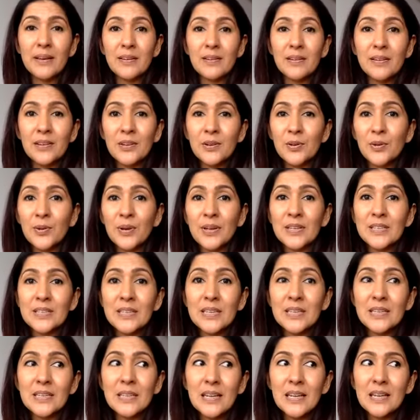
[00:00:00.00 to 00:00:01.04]

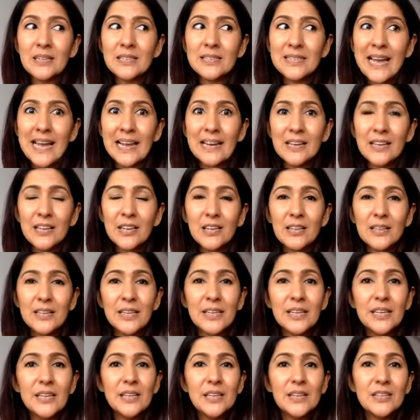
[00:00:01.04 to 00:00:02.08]
it
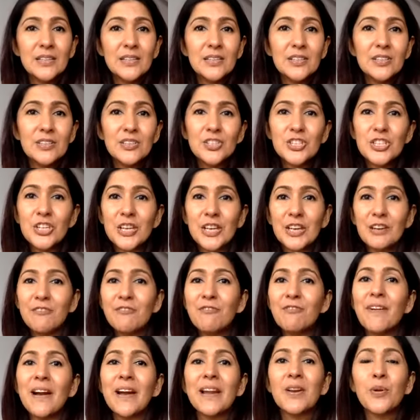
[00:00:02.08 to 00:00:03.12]
technically she can
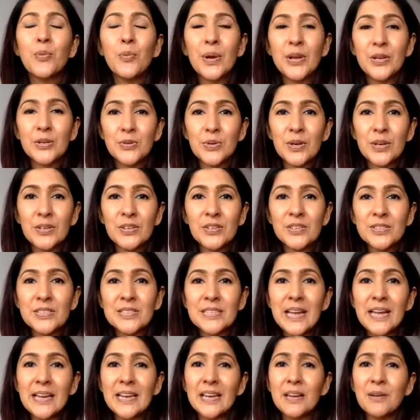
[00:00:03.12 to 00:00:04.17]
find a way to
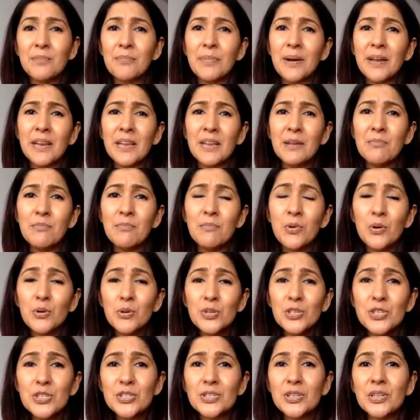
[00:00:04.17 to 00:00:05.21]
understand it, but
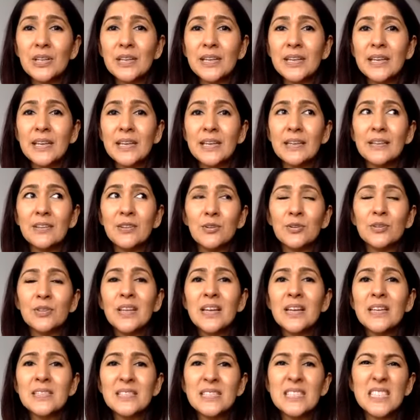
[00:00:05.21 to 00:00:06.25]
emotionally,
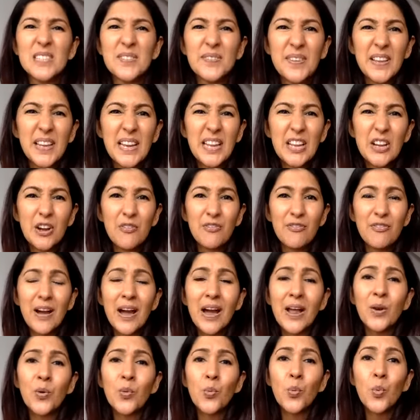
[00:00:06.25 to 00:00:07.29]
there's this feeling of
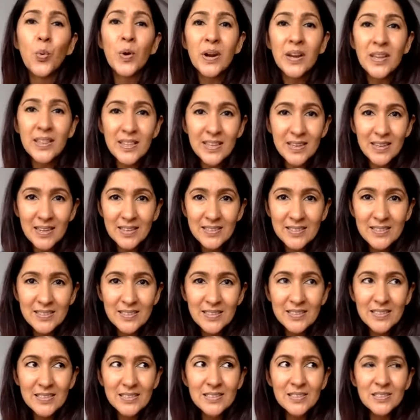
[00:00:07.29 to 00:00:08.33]
unworthiness,
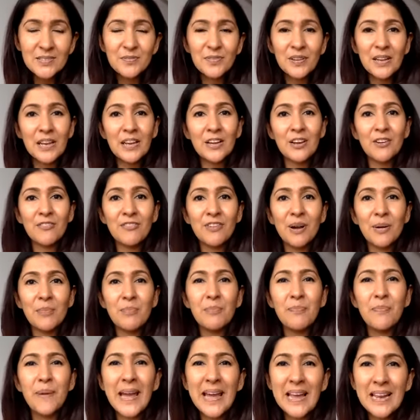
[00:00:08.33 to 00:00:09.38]
there's this feeling of
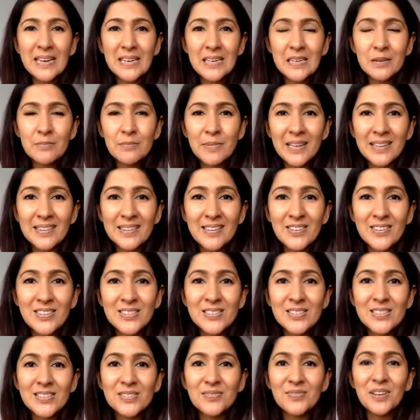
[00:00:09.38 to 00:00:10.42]
abandonment, there's
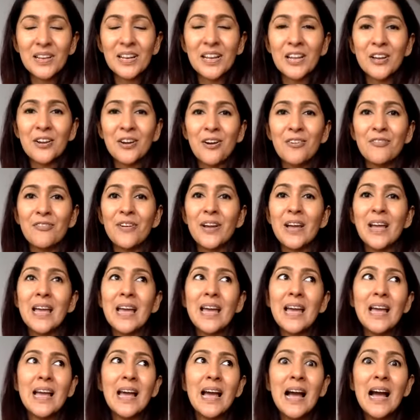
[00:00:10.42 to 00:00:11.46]
this feeling of
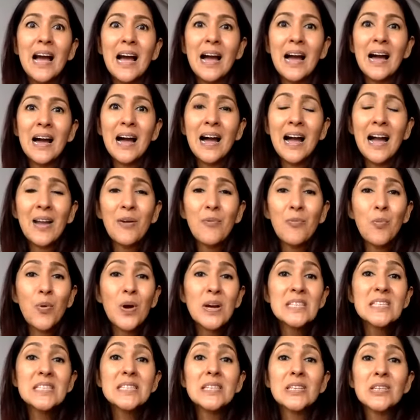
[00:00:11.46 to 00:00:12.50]
I
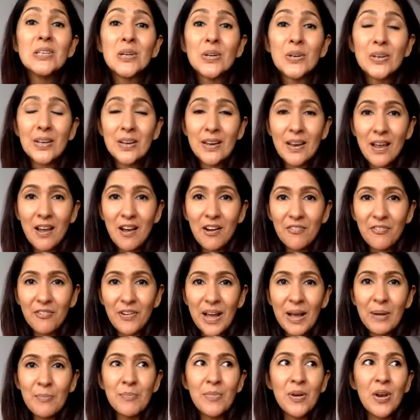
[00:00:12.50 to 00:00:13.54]
wasn't good enough,
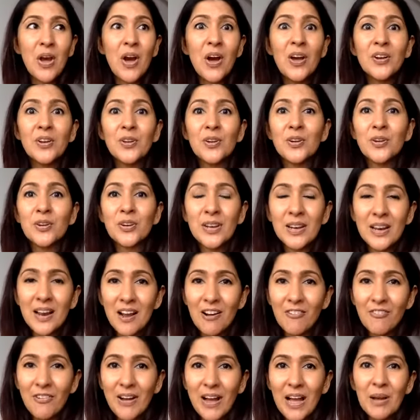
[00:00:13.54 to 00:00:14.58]
I'm not good
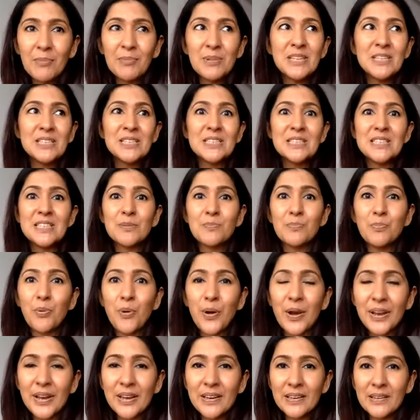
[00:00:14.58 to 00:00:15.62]
enough, I'm a
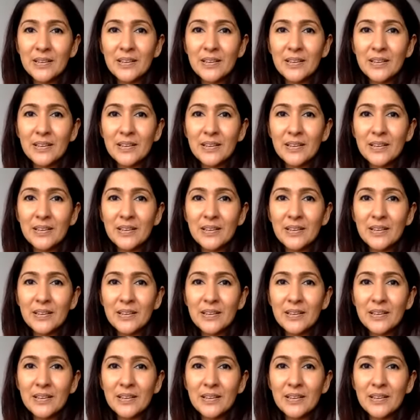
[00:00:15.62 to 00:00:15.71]
disappointment.